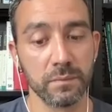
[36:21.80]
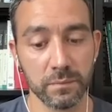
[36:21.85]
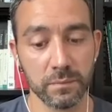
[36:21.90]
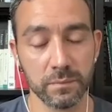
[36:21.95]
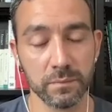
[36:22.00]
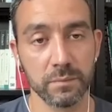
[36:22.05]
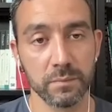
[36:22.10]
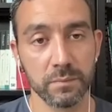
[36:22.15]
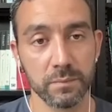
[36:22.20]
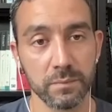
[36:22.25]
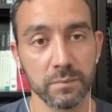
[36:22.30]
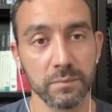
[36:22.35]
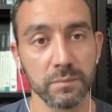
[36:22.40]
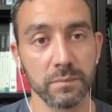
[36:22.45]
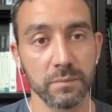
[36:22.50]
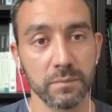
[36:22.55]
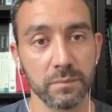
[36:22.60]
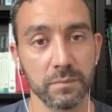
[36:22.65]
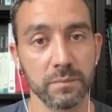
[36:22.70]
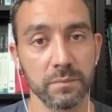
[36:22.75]

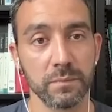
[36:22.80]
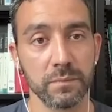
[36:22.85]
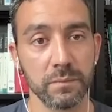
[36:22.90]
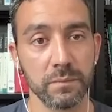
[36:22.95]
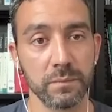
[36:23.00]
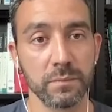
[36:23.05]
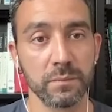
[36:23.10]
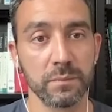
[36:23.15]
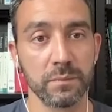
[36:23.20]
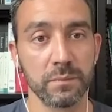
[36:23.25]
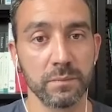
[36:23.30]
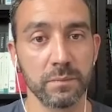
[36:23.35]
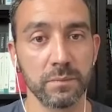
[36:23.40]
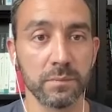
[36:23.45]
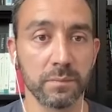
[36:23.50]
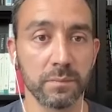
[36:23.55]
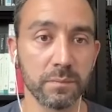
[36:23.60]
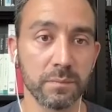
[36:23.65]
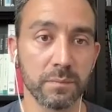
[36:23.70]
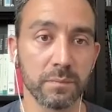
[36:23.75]

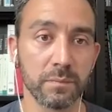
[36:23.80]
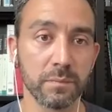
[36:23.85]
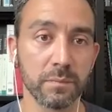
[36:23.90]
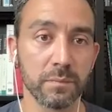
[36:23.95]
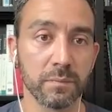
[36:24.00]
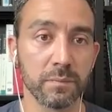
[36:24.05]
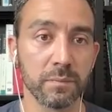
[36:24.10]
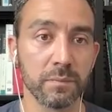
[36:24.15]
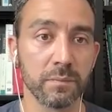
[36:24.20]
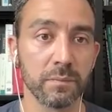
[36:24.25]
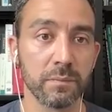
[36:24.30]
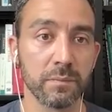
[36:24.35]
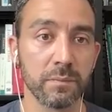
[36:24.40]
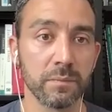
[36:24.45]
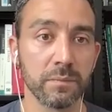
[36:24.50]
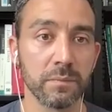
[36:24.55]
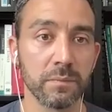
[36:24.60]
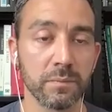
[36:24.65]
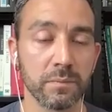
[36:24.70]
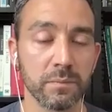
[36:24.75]

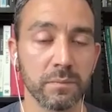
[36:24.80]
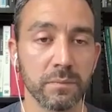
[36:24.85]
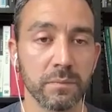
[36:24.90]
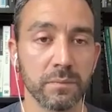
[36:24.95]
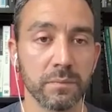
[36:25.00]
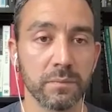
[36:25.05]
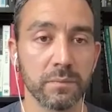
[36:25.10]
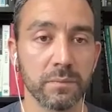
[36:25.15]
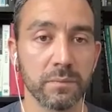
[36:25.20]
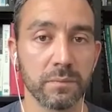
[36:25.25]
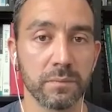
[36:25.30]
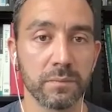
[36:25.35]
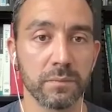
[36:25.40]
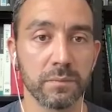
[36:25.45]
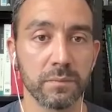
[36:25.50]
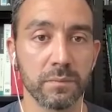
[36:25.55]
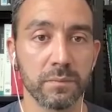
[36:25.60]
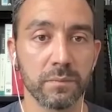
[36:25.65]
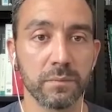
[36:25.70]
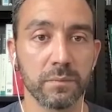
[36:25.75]

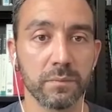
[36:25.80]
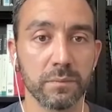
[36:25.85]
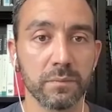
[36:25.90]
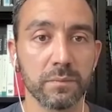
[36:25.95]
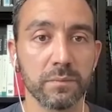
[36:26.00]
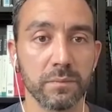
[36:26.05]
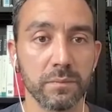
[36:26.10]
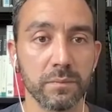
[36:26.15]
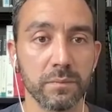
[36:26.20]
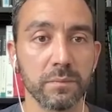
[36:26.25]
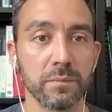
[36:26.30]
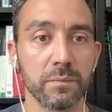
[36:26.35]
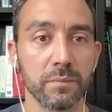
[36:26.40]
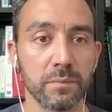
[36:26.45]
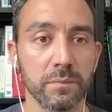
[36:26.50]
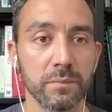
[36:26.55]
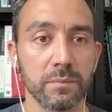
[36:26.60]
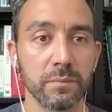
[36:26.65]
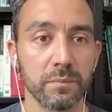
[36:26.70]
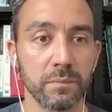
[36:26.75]

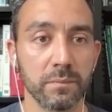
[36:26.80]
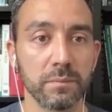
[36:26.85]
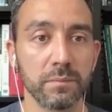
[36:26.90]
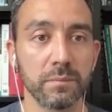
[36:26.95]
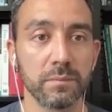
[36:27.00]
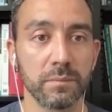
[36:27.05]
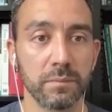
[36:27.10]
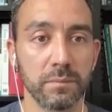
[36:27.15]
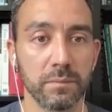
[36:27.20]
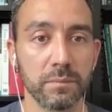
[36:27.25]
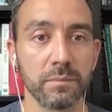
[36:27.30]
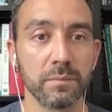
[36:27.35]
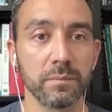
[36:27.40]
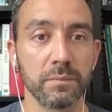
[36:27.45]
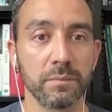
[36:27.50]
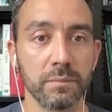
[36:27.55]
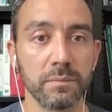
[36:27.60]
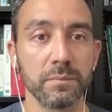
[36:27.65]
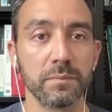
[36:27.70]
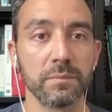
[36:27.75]

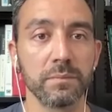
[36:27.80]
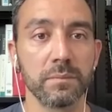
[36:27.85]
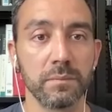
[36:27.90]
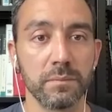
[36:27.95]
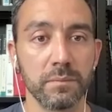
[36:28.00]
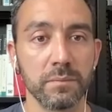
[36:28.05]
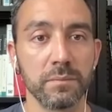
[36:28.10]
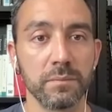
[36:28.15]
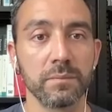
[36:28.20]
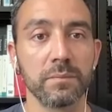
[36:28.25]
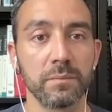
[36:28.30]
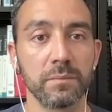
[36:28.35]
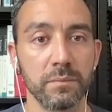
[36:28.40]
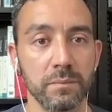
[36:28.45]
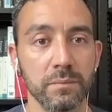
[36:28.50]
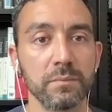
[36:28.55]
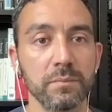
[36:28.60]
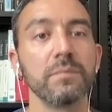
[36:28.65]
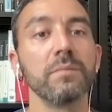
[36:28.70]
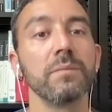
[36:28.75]

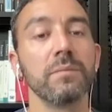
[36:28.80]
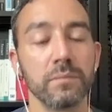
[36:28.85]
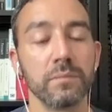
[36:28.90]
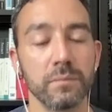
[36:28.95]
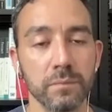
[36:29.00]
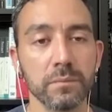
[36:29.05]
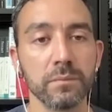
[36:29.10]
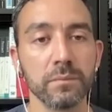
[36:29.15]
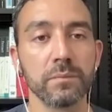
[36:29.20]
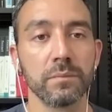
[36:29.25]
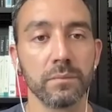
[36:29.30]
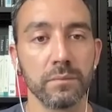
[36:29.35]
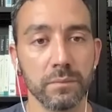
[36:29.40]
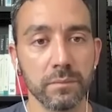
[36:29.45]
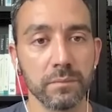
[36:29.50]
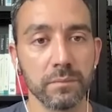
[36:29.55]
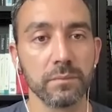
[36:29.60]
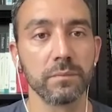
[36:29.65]
(silent)